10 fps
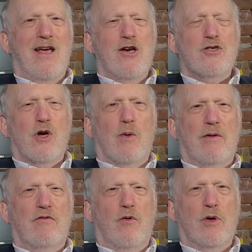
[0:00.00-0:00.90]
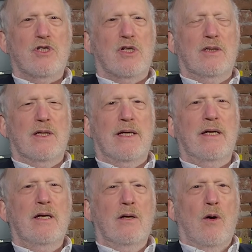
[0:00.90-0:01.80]
So unfortunately,
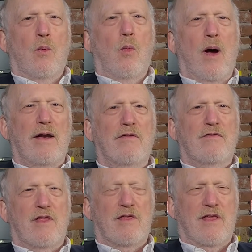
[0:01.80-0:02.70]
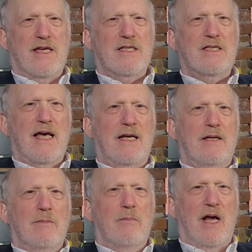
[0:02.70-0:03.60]
one of the things
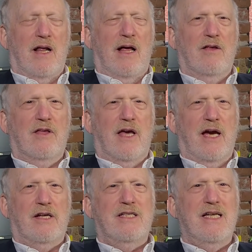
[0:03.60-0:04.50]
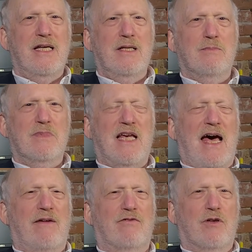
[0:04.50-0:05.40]
that mental health care teams
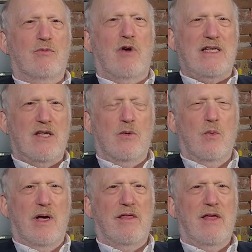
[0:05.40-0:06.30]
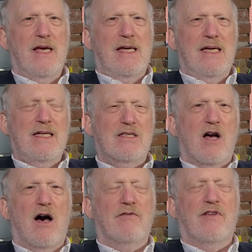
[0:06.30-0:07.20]
have to wrestle with is
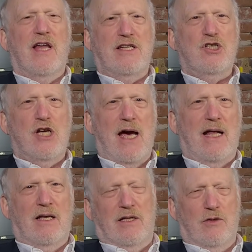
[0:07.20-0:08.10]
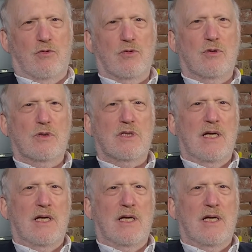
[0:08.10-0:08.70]
confidentiality rules.